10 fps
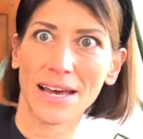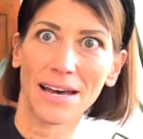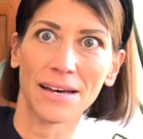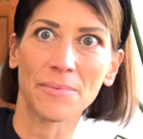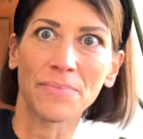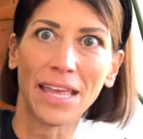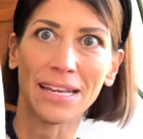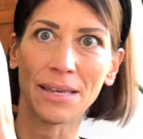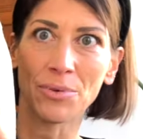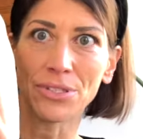um, and
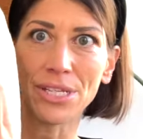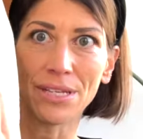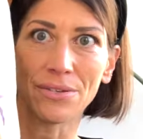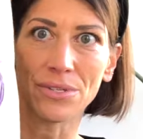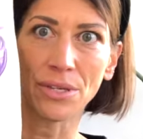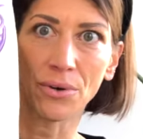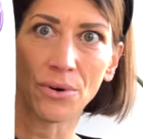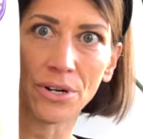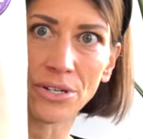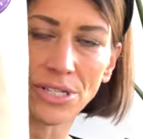able to use the
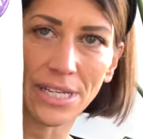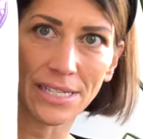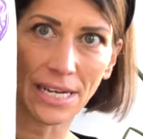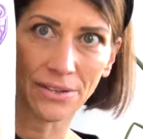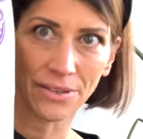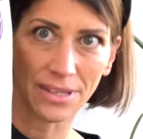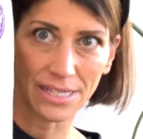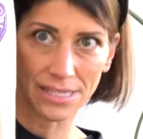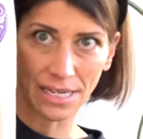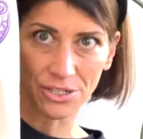corners down the
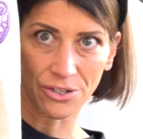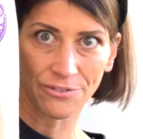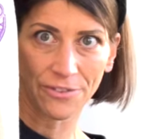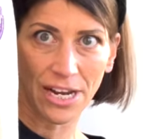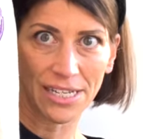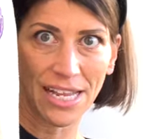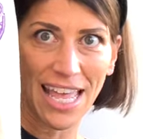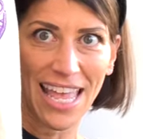center front.